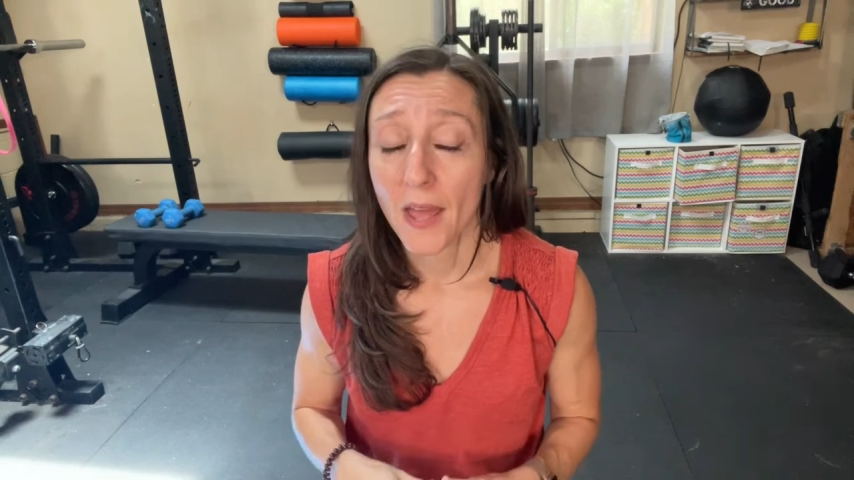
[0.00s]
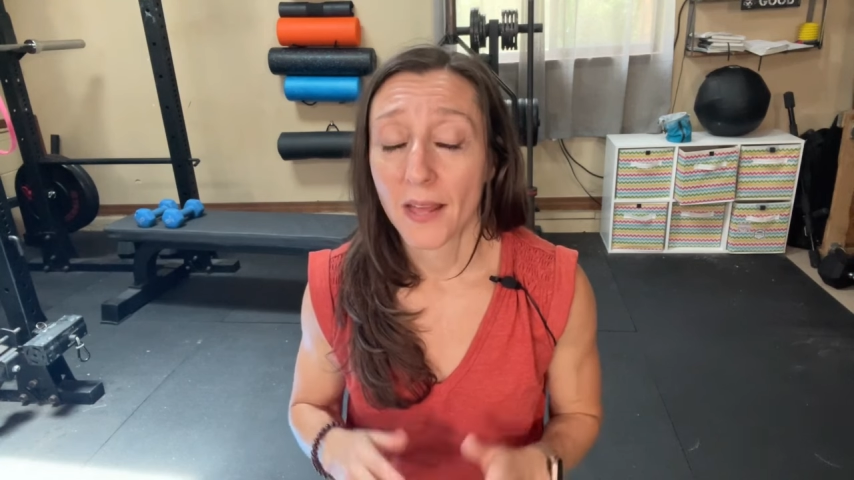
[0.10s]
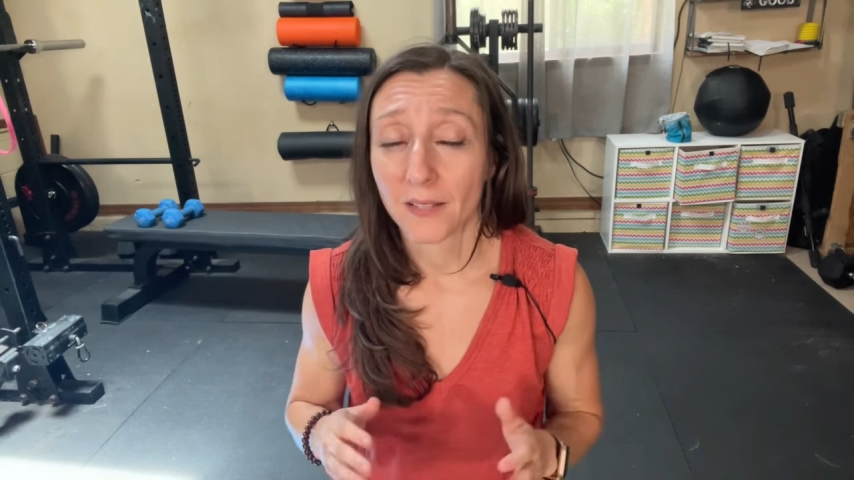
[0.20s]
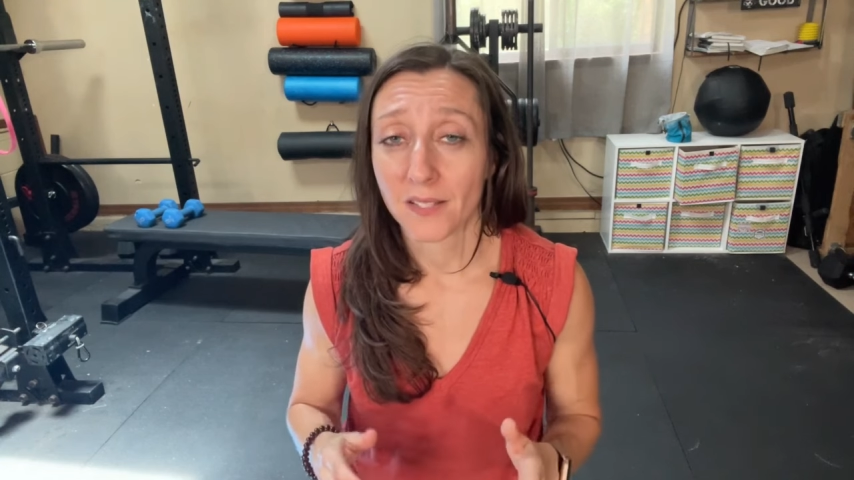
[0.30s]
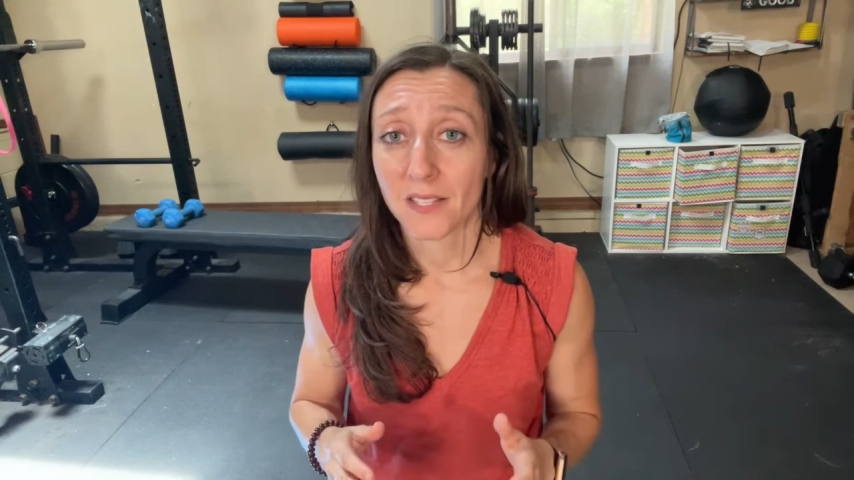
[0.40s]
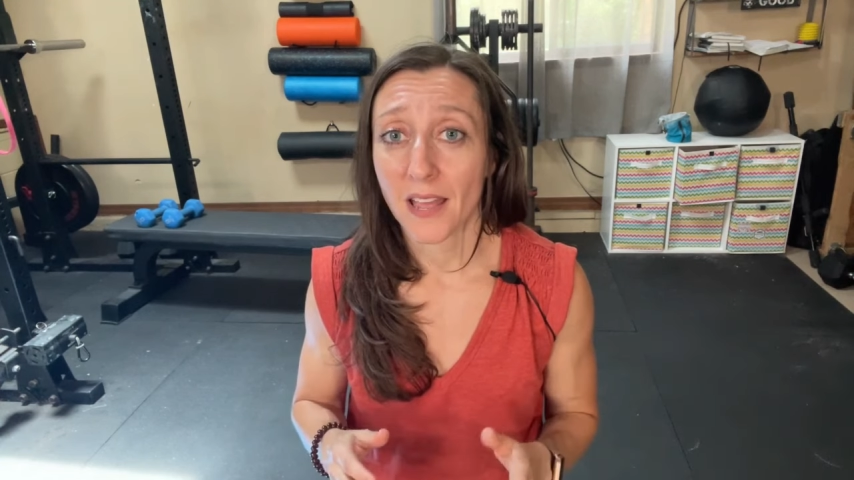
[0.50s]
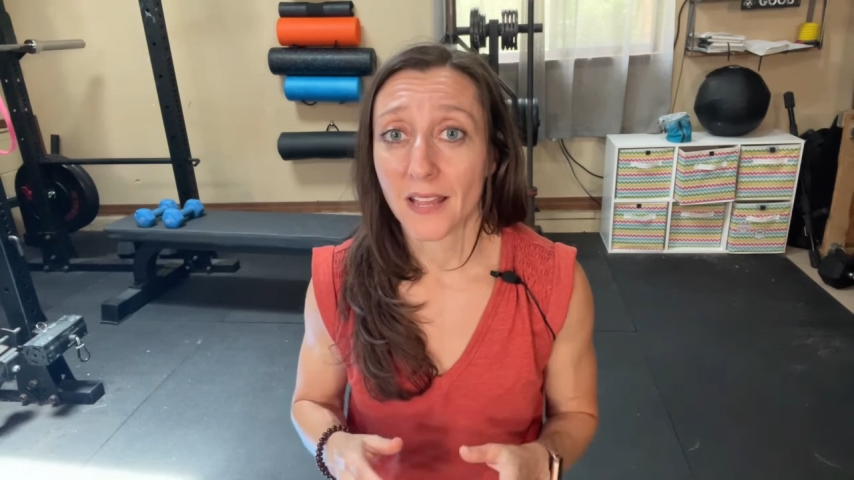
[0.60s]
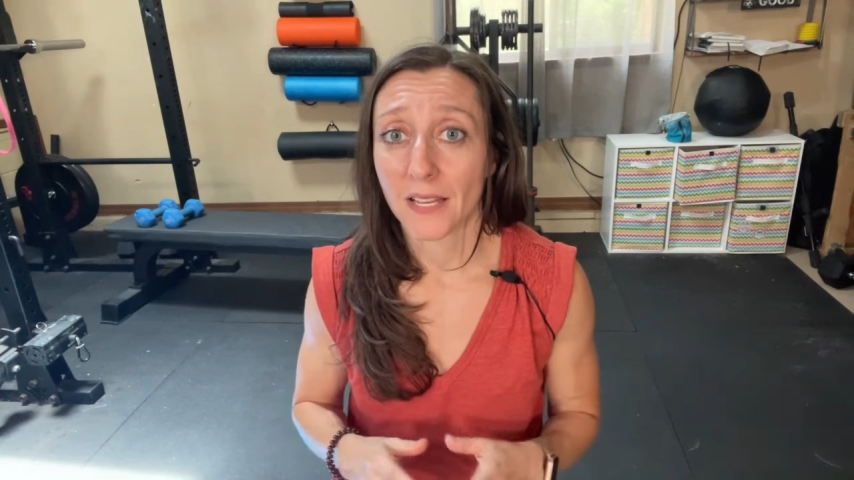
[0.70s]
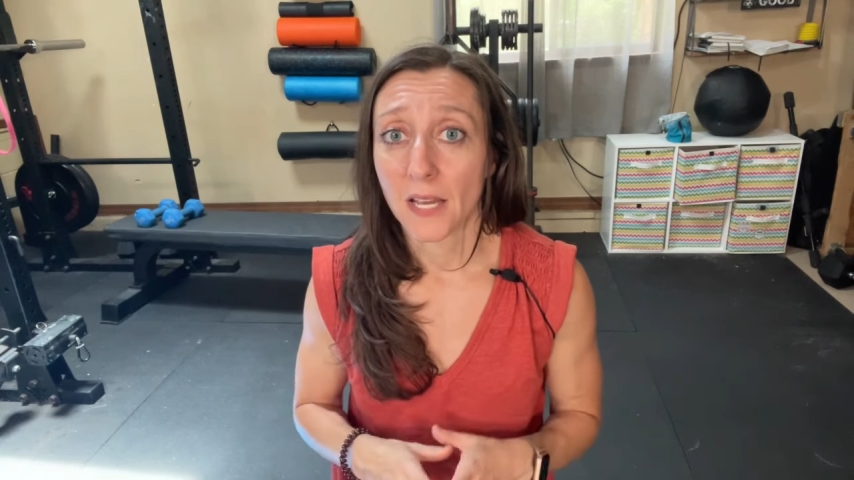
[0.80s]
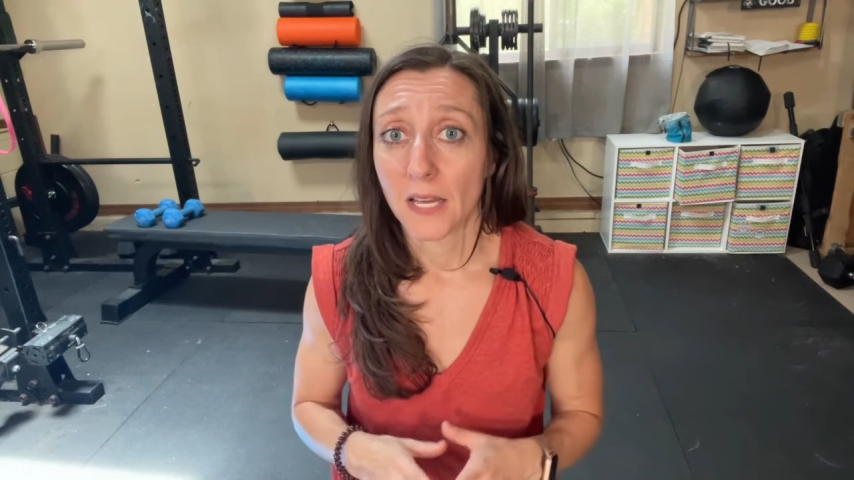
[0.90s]
and
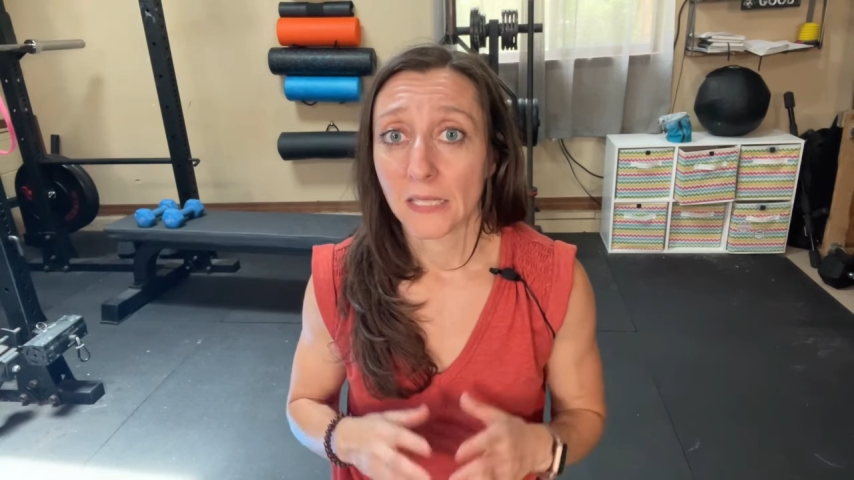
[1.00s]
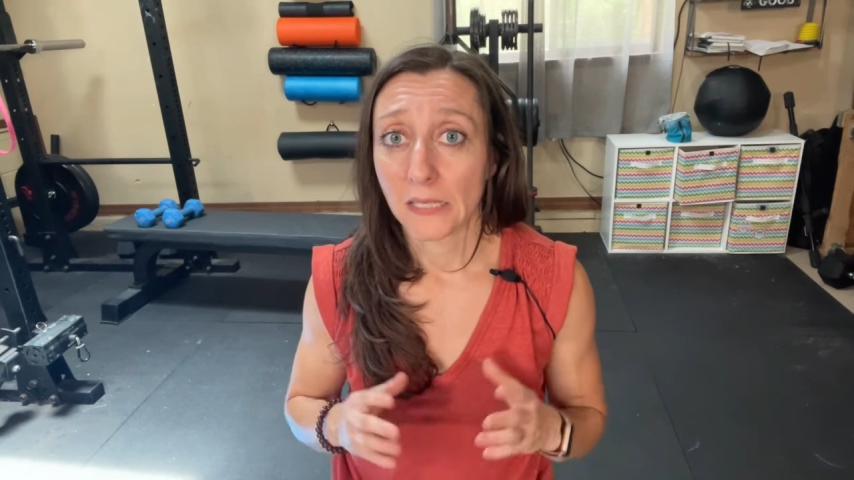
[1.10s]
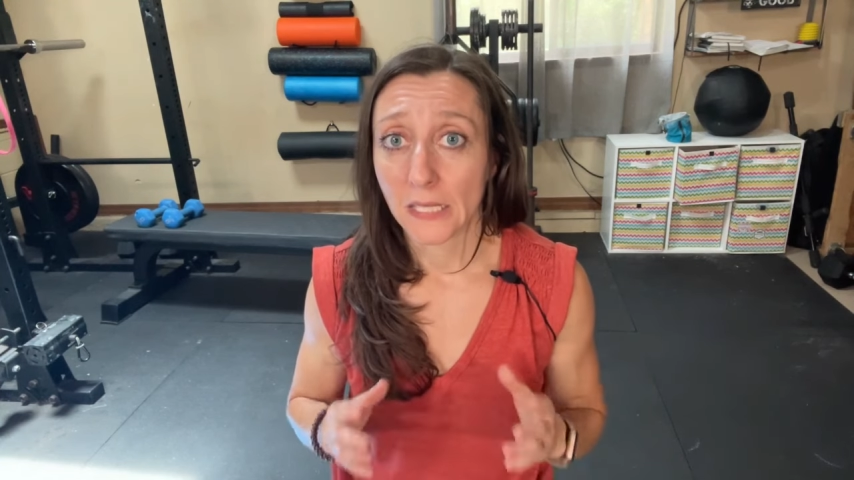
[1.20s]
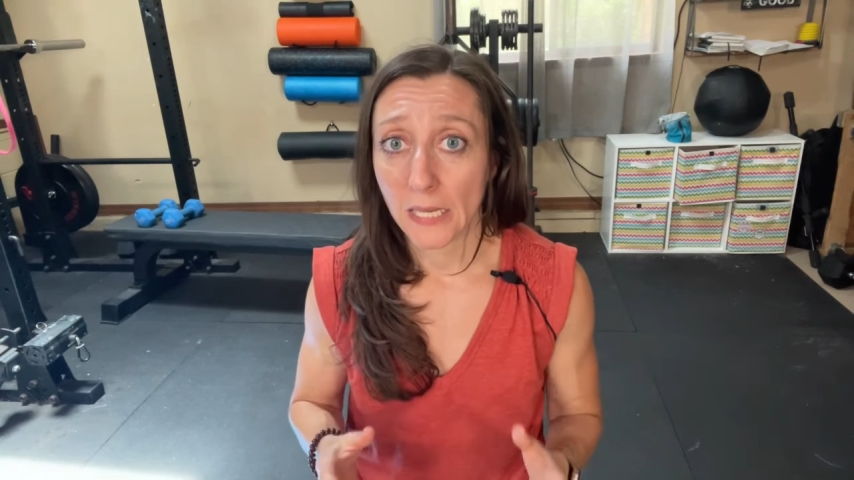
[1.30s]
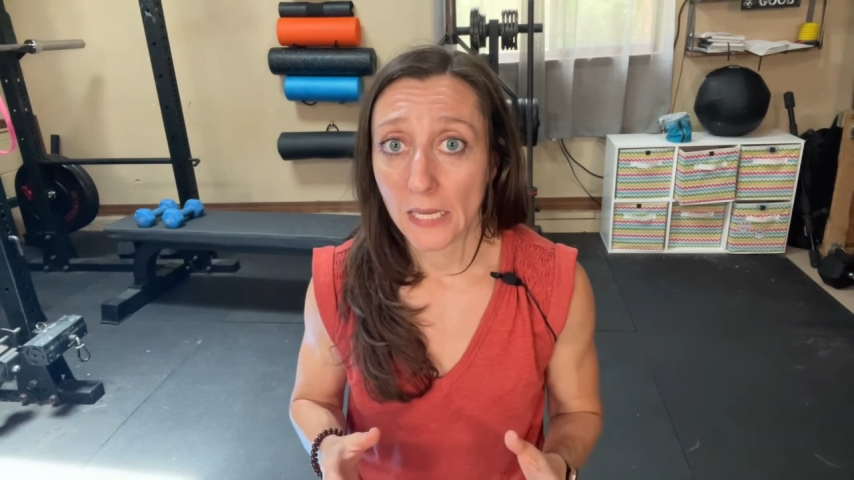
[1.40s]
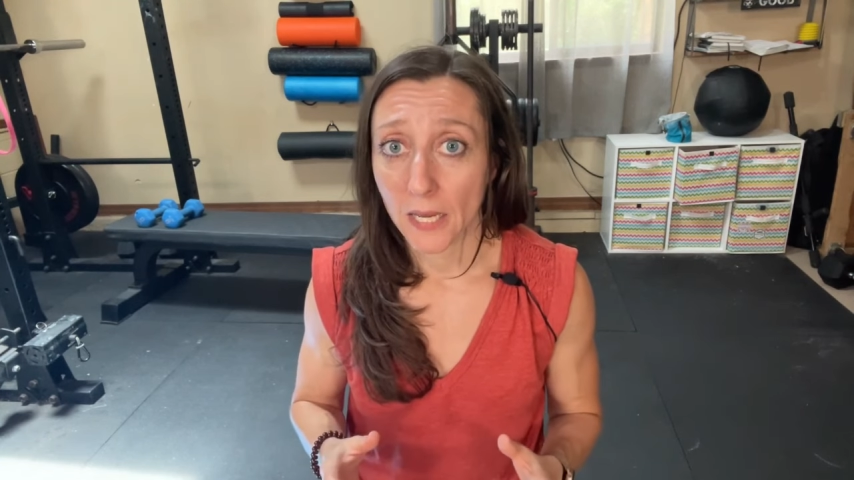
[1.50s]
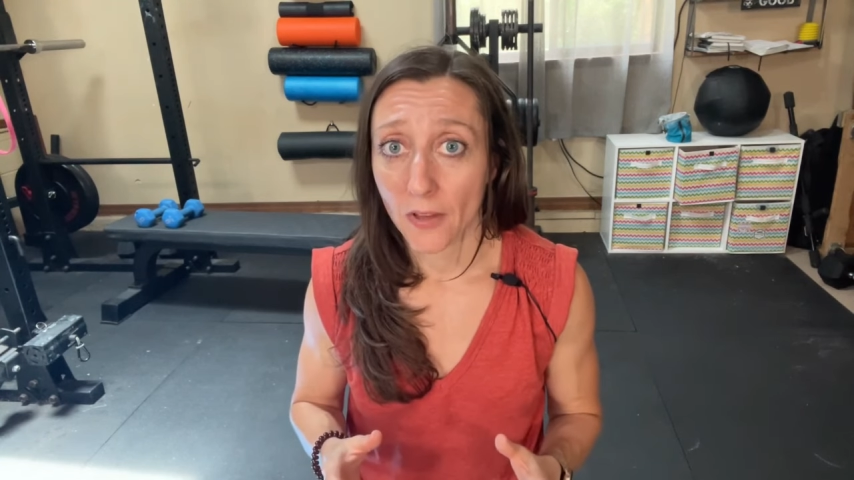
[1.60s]
say, yeah,